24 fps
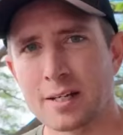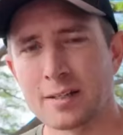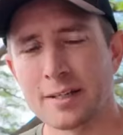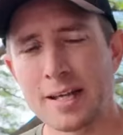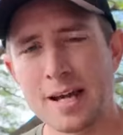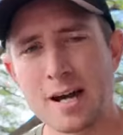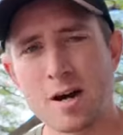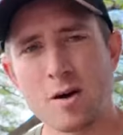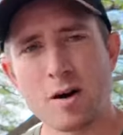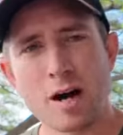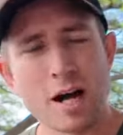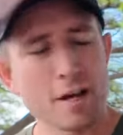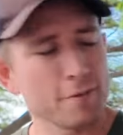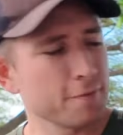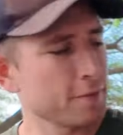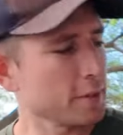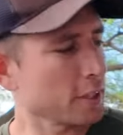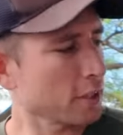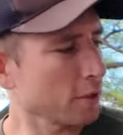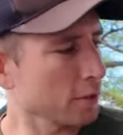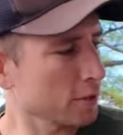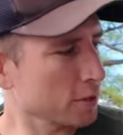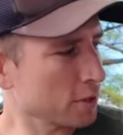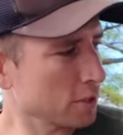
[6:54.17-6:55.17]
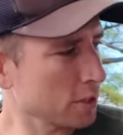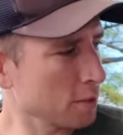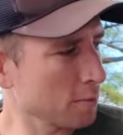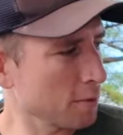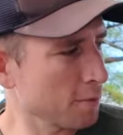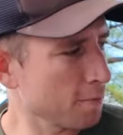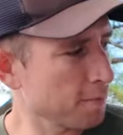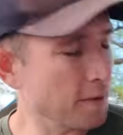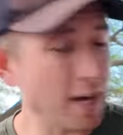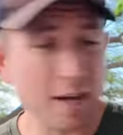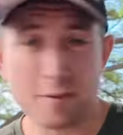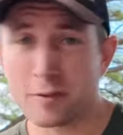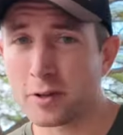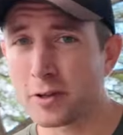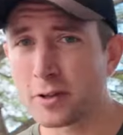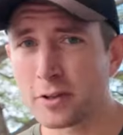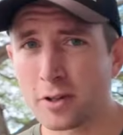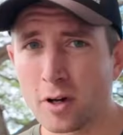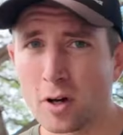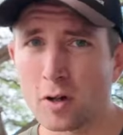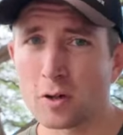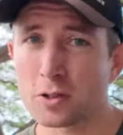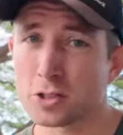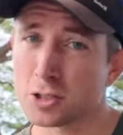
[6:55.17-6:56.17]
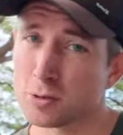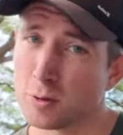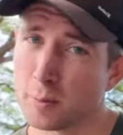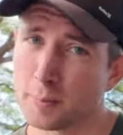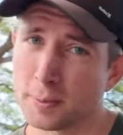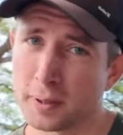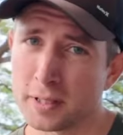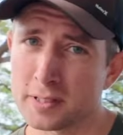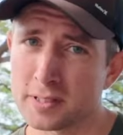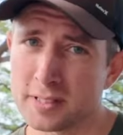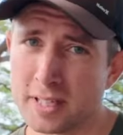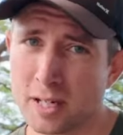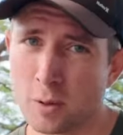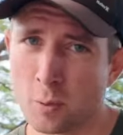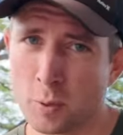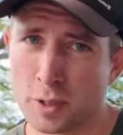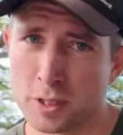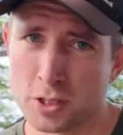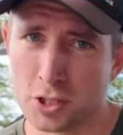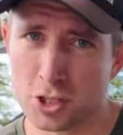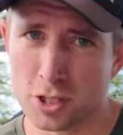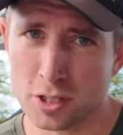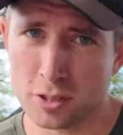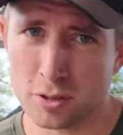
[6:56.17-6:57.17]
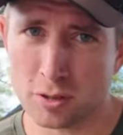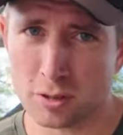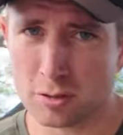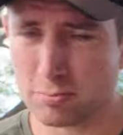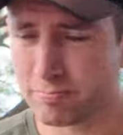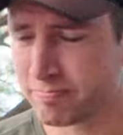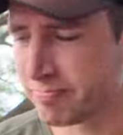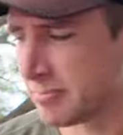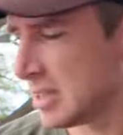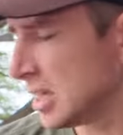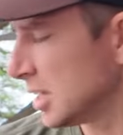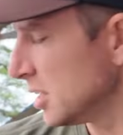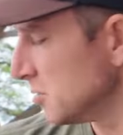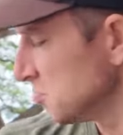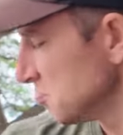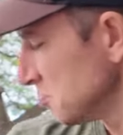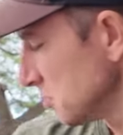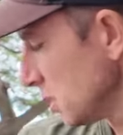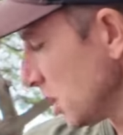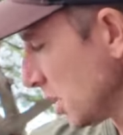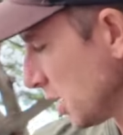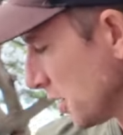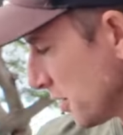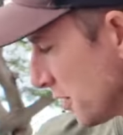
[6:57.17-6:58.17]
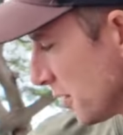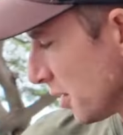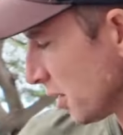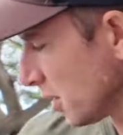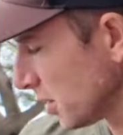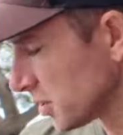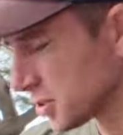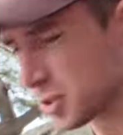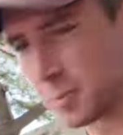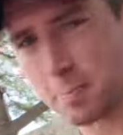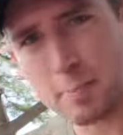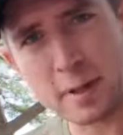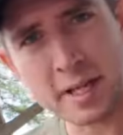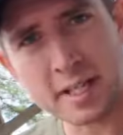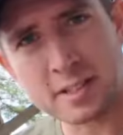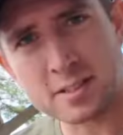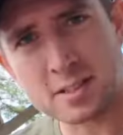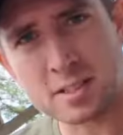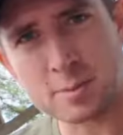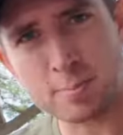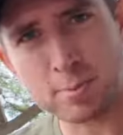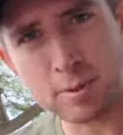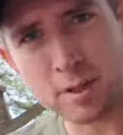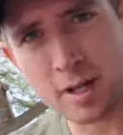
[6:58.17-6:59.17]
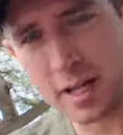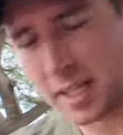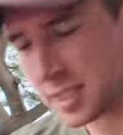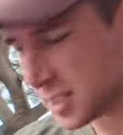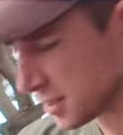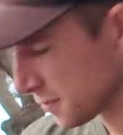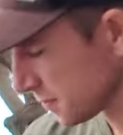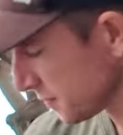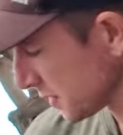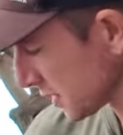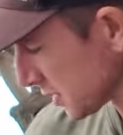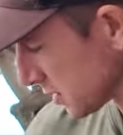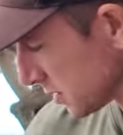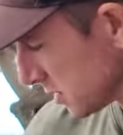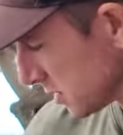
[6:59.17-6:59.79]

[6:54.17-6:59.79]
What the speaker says: Now, I figure it's gonna be $500 to replace that windshield, $100 of paint and supplies to fix